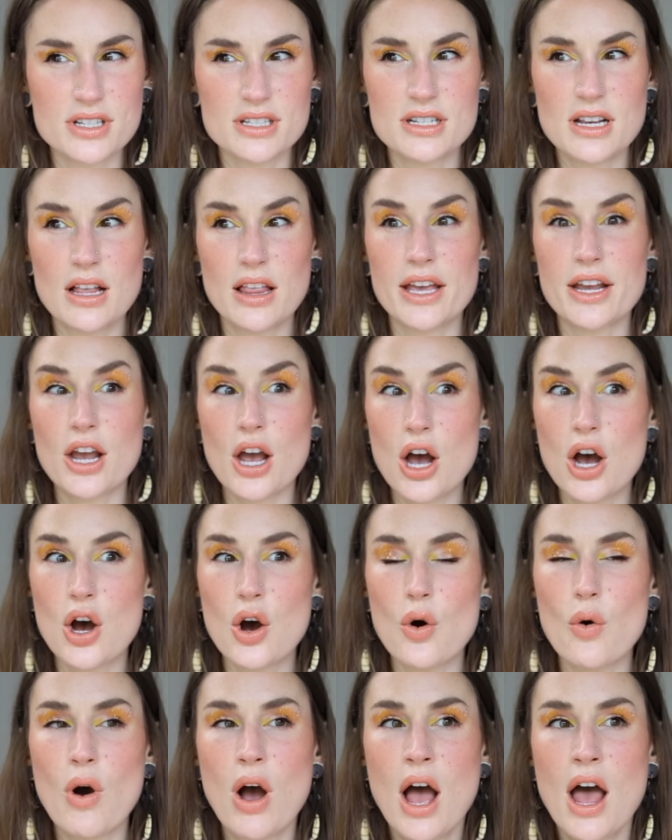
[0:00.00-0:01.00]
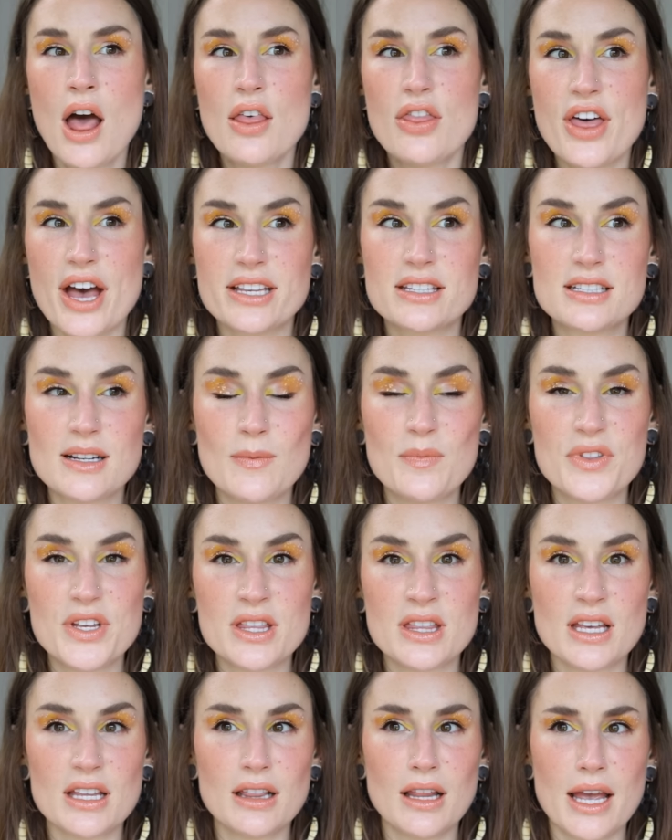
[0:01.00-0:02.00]
It's not like, oh, that's
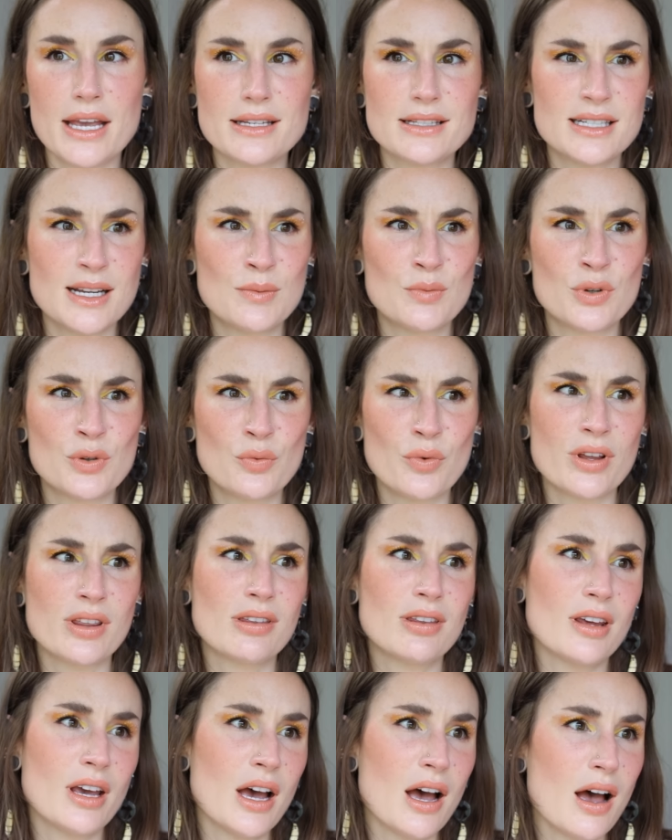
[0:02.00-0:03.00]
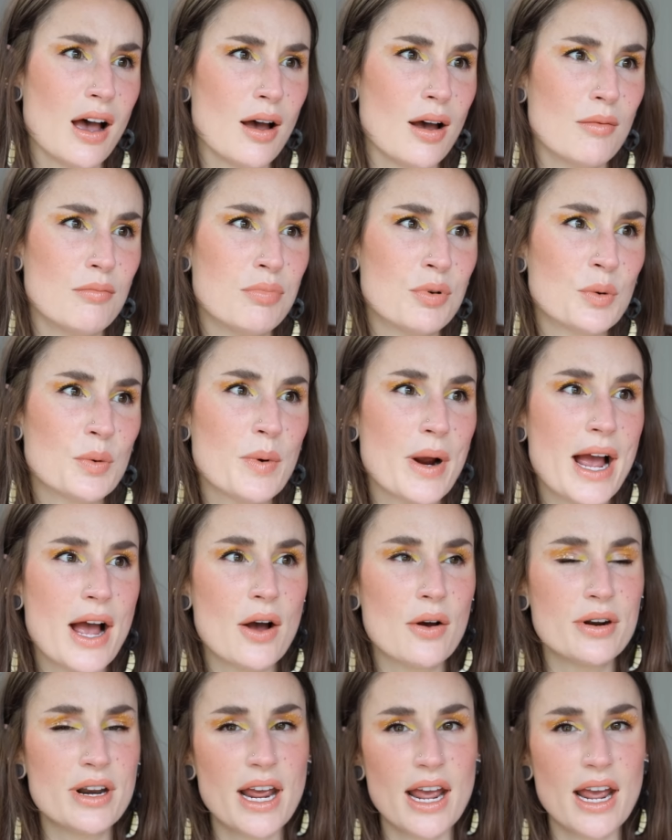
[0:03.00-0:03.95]
something that like someone with uh, brown